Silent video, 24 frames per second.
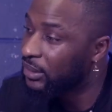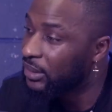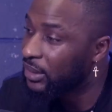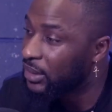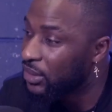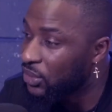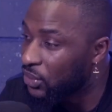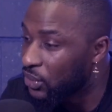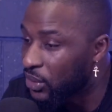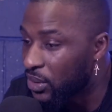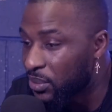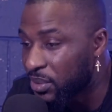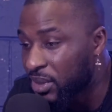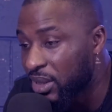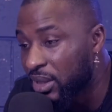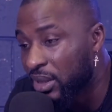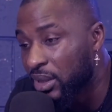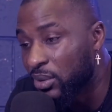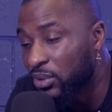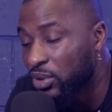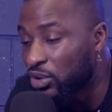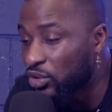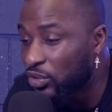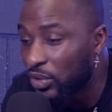you know what I'm saying? I
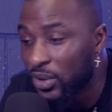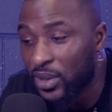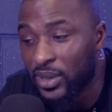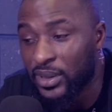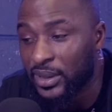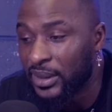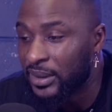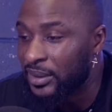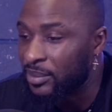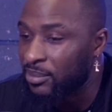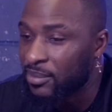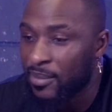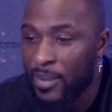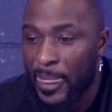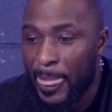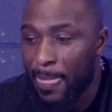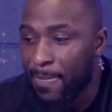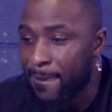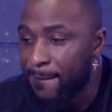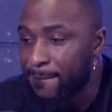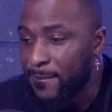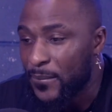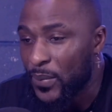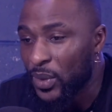was strong, and
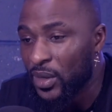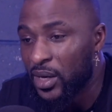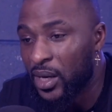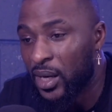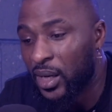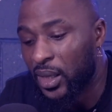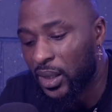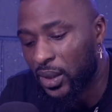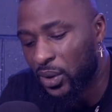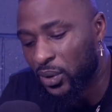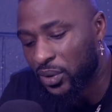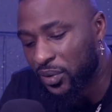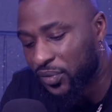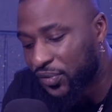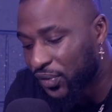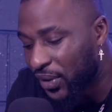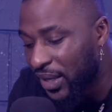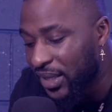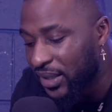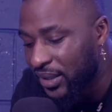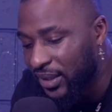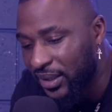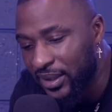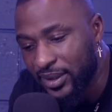on the
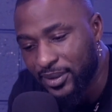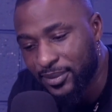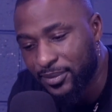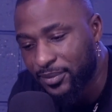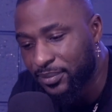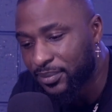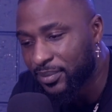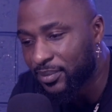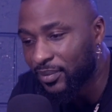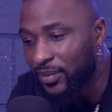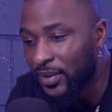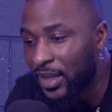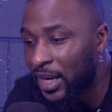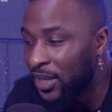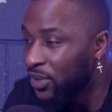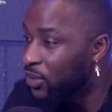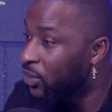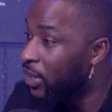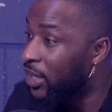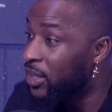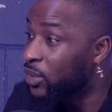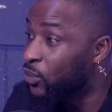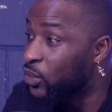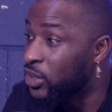Friday, I
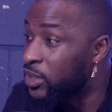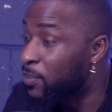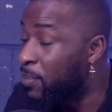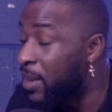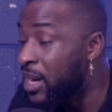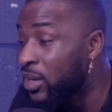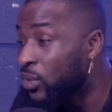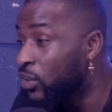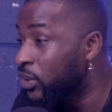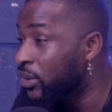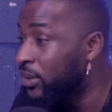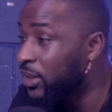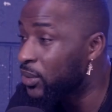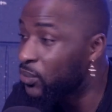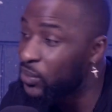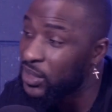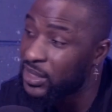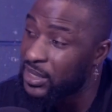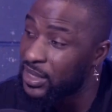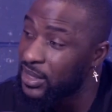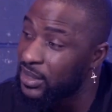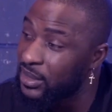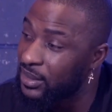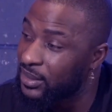knew, and it was a bank holiday
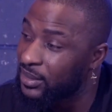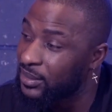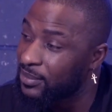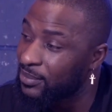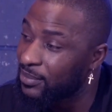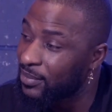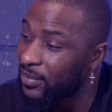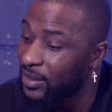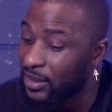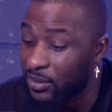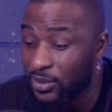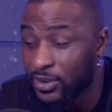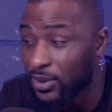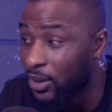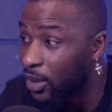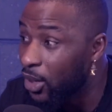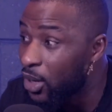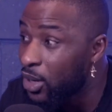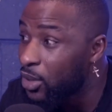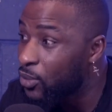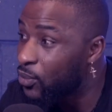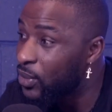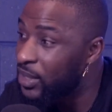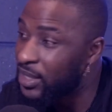weekend. It was a
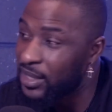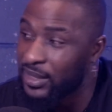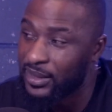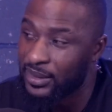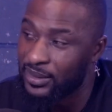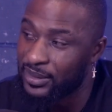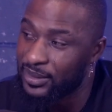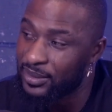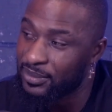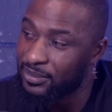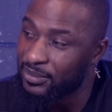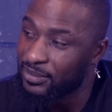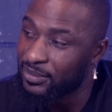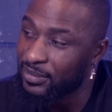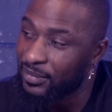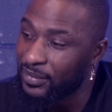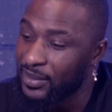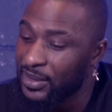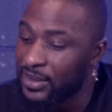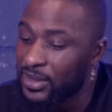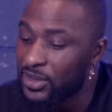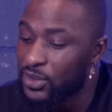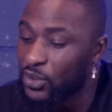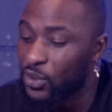long weekend.
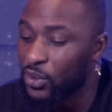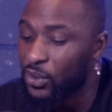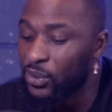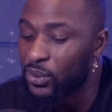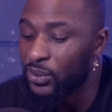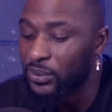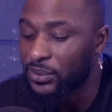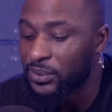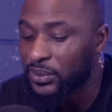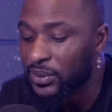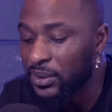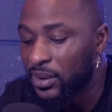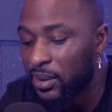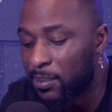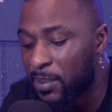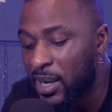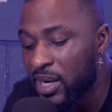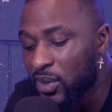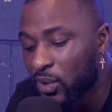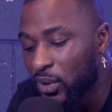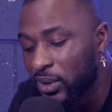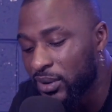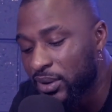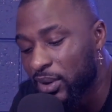So
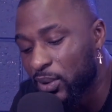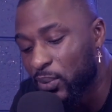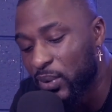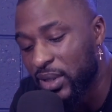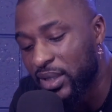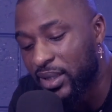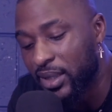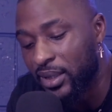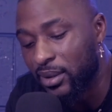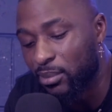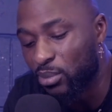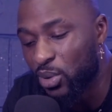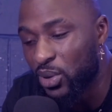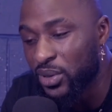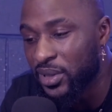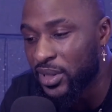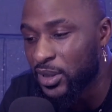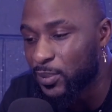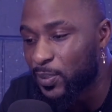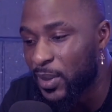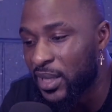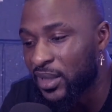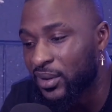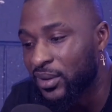bank holiday weekend,
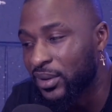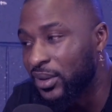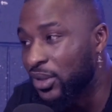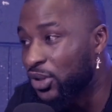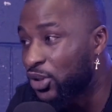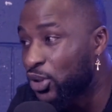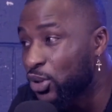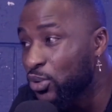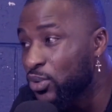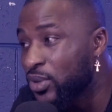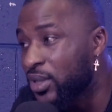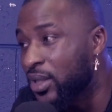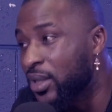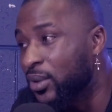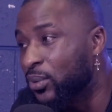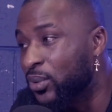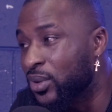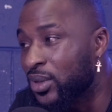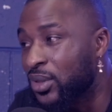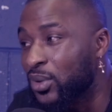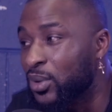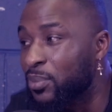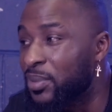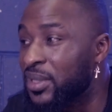Monday's bank holiday, Tuesday
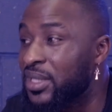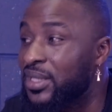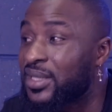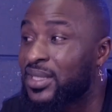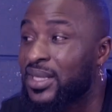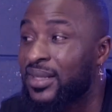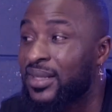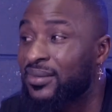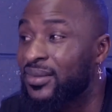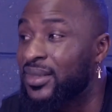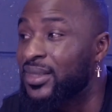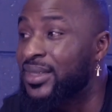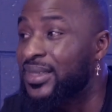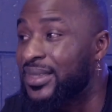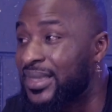was going to be the 7th